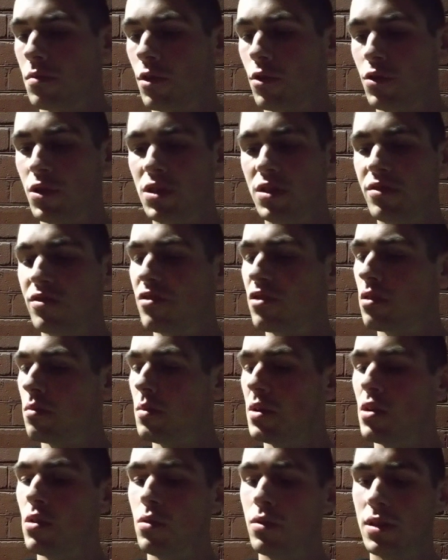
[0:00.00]
grist for the
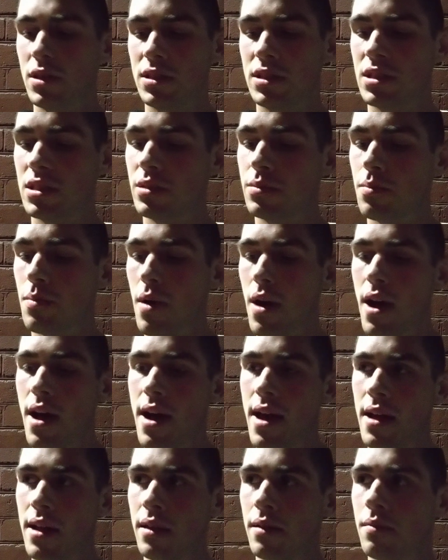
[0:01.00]
mill, this is
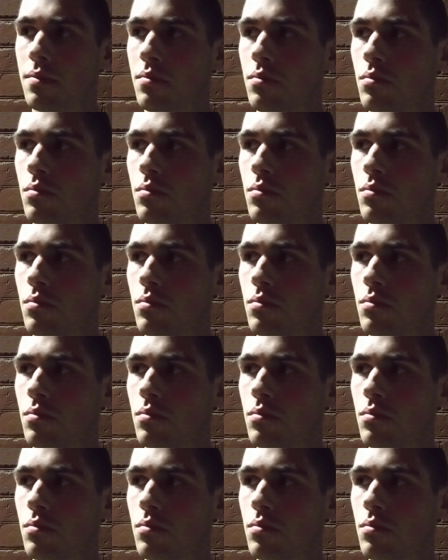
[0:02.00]
my